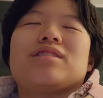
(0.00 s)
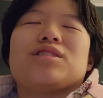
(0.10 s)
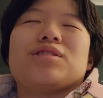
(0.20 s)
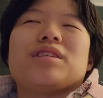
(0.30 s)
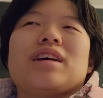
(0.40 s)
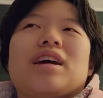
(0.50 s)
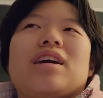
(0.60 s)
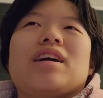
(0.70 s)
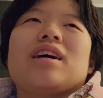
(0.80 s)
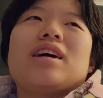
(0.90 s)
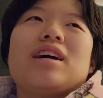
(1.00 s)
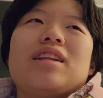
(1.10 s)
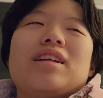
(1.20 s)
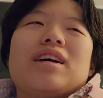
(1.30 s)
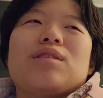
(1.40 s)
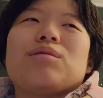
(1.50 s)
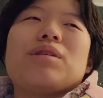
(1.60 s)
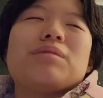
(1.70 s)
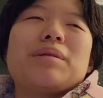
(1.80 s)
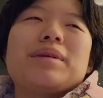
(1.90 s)
during the day, and then like
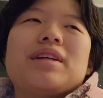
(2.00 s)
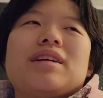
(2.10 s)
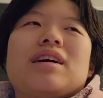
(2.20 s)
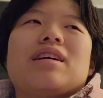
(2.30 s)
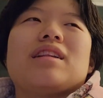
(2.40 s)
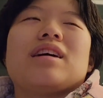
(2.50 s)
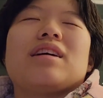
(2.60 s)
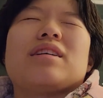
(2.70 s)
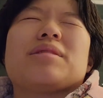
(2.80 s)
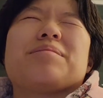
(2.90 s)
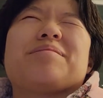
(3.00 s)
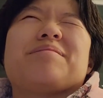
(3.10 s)
1 Remy and like